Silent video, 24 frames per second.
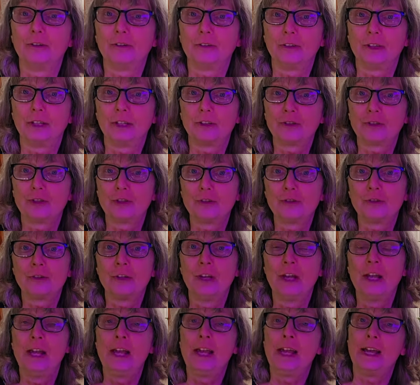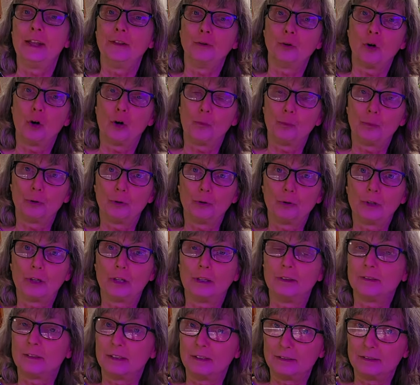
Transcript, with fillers: Selections, and they're all Pro Cuts.